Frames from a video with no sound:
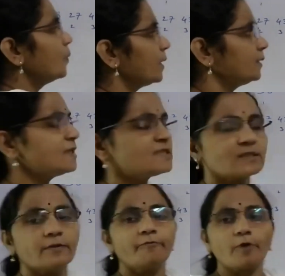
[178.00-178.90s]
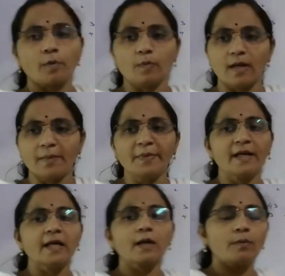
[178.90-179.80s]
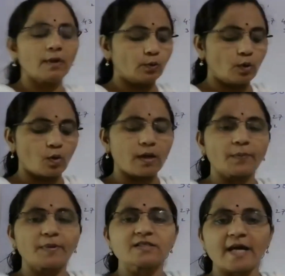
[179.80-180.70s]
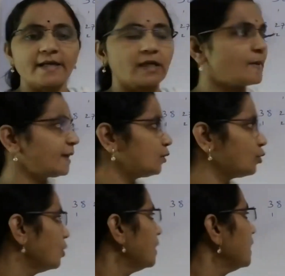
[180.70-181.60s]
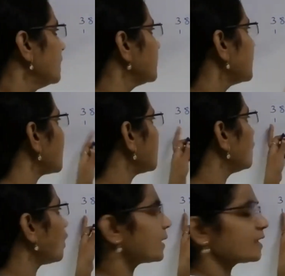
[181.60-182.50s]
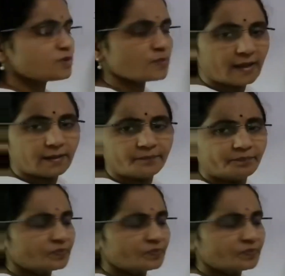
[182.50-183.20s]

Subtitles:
With this formula, middle equal to lower plus higher by 2. Here, lower is 1.